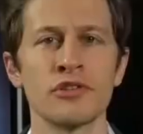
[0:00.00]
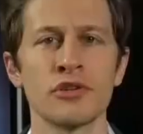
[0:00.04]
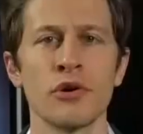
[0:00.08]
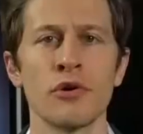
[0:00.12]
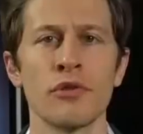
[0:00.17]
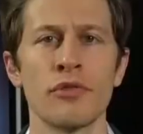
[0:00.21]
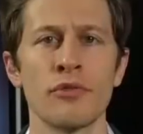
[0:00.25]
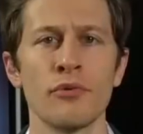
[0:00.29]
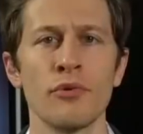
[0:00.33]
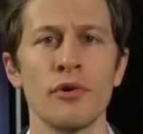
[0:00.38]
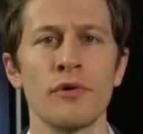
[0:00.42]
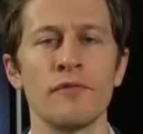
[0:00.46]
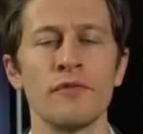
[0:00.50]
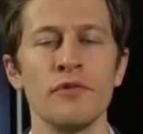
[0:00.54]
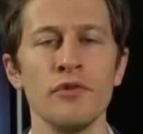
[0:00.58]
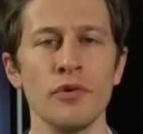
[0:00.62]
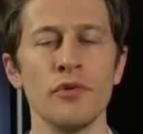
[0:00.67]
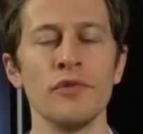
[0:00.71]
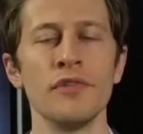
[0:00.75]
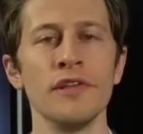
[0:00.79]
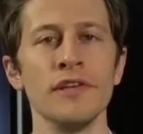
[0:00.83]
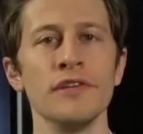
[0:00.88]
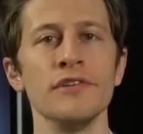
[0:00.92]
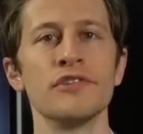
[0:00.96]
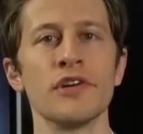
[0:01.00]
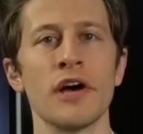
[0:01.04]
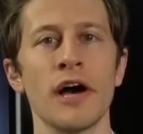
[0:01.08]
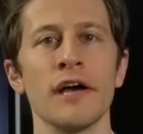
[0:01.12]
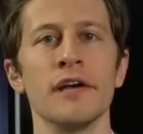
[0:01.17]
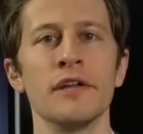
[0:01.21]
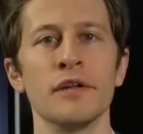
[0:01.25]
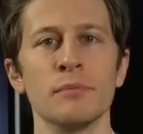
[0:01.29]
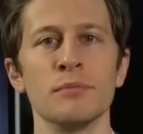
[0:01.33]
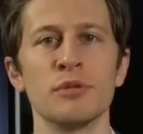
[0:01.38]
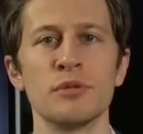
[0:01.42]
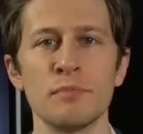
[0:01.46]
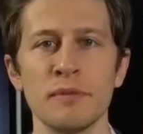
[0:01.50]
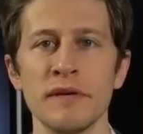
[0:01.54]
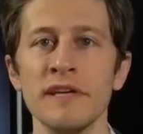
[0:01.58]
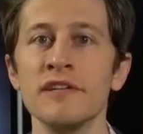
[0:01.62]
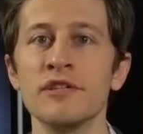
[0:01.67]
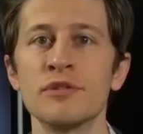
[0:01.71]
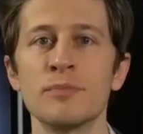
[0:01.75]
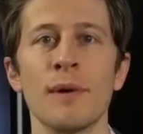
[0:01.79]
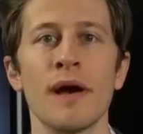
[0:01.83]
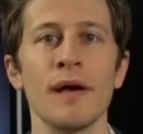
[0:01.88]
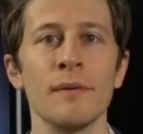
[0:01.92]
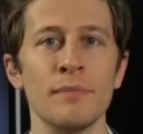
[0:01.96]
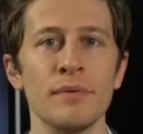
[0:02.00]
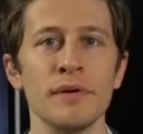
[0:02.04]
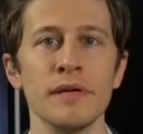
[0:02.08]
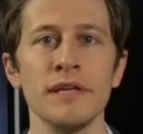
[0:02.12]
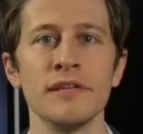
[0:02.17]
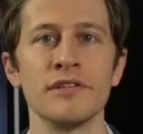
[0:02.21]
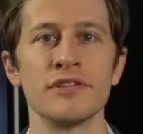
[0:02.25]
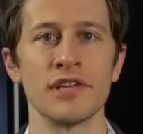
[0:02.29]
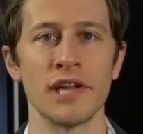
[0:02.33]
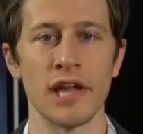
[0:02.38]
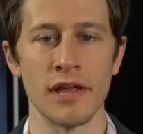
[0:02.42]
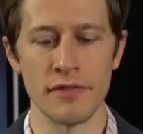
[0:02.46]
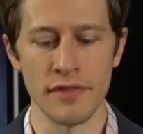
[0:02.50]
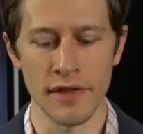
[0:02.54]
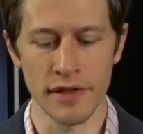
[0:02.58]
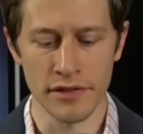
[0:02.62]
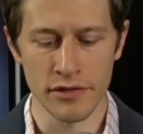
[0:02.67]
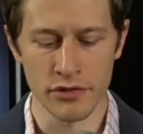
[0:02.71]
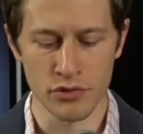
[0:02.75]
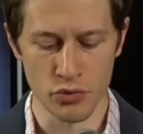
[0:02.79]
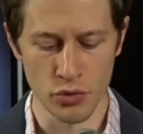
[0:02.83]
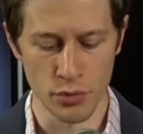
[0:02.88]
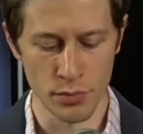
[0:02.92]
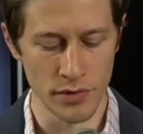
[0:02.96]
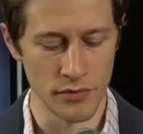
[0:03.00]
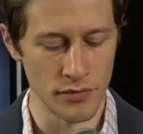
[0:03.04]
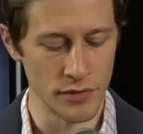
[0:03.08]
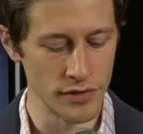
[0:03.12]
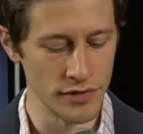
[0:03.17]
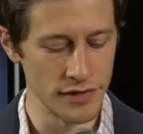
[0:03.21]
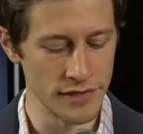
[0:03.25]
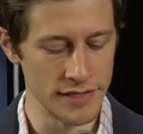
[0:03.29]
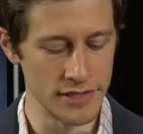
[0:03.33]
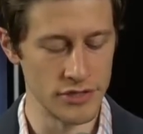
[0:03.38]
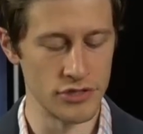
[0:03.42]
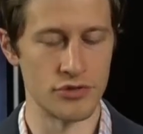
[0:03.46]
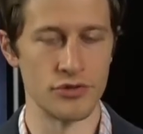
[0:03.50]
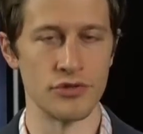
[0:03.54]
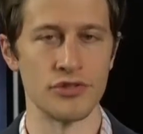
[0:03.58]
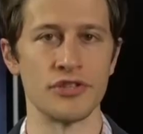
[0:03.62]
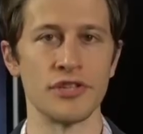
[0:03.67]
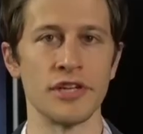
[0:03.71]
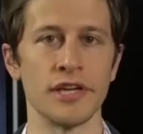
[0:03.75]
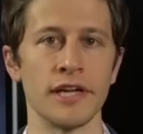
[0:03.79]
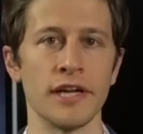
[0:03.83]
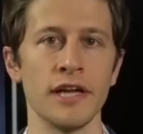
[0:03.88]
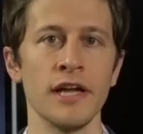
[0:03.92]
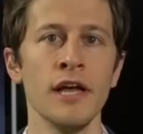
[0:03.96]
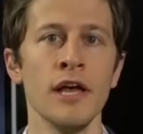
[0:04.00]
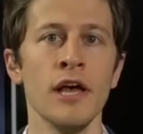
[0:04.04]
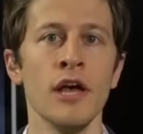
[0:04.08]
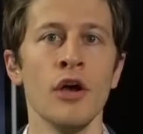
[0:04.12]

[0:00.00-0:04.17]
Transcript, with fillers: go through a few of these items piece by piece, and I think this will be really interesting.